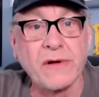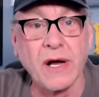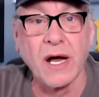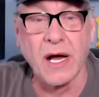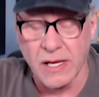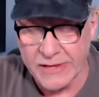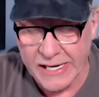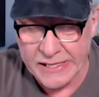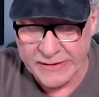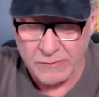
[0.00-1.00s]
Uh,
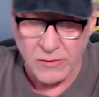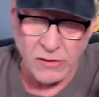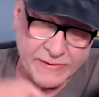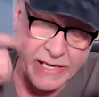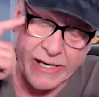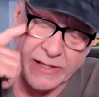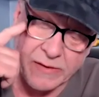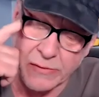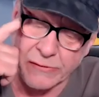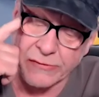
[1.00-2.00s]
they need to move and they need
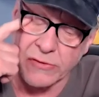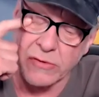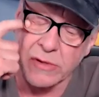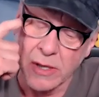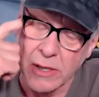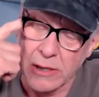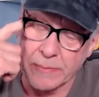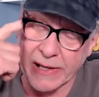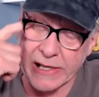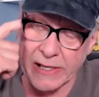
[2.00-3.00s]
to move soon,
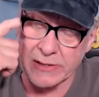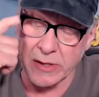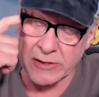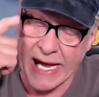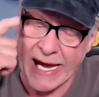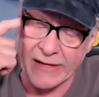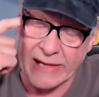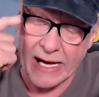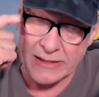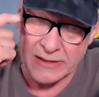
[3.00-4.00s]
because those eight
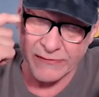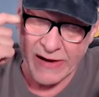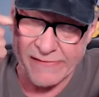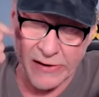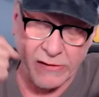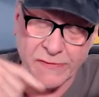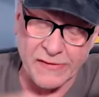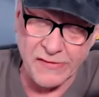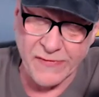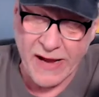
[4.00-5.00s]
thousand hundred
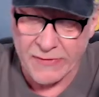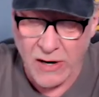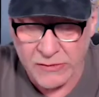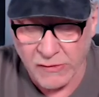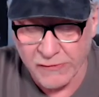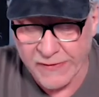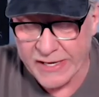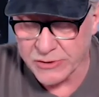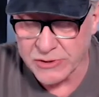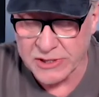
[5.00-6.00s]
fifty-five hardcore
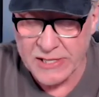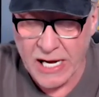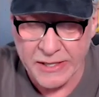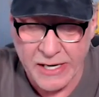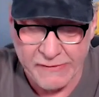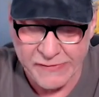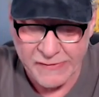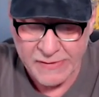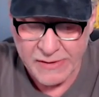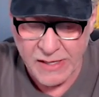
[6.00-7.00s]
fans are just not enough
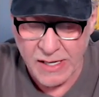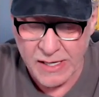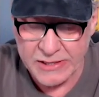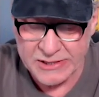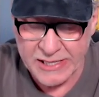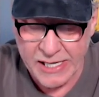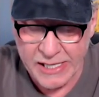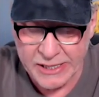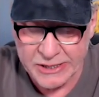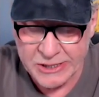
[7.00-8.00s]
uh, in this day and
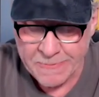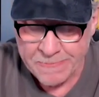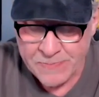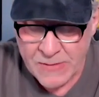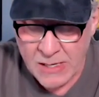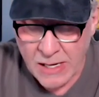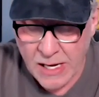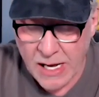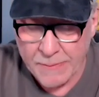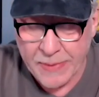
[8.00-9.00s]
age.
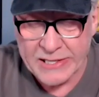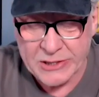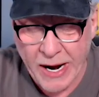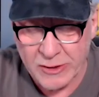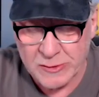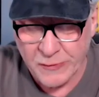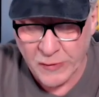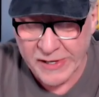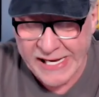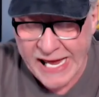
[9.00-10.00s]
Uh, but two hours
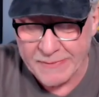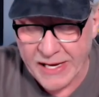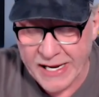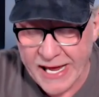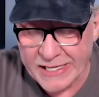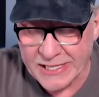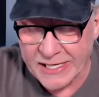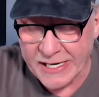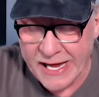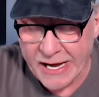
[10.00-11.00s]
before the game, the A's had
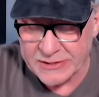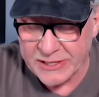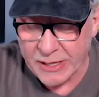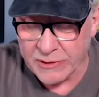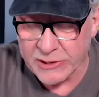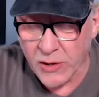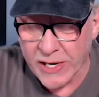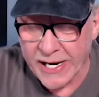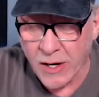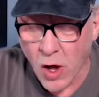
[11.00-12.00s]
announced that they were
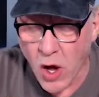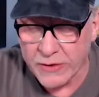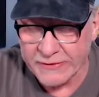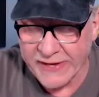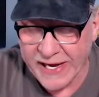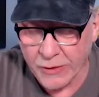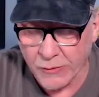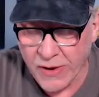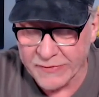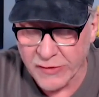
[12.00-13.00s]
donating all the ticket
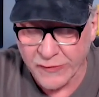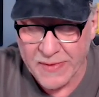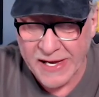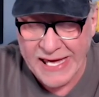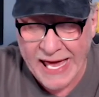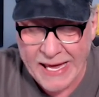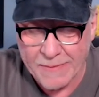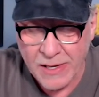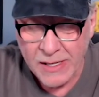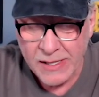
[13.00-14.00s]
revenue from the
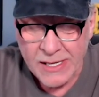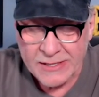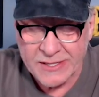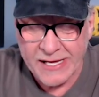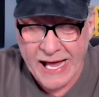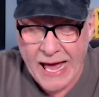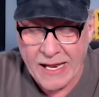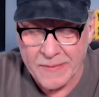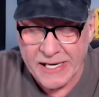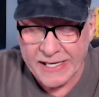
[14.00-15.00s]
game to the
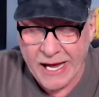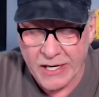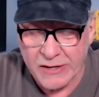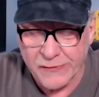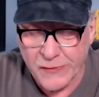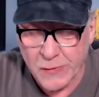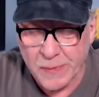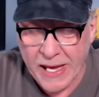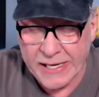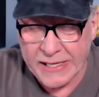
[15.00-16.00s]
Alameda County Food
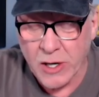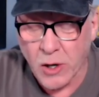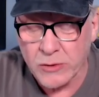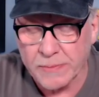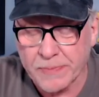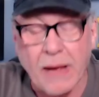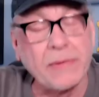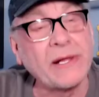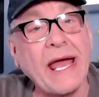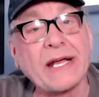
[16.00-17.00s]
Bank and the Oakland
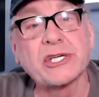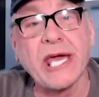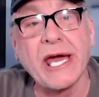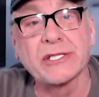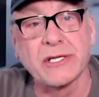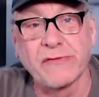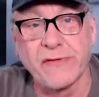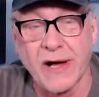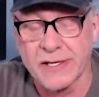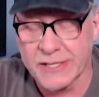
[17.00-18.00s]
Public Education
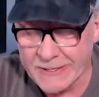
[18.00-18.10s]
Fund.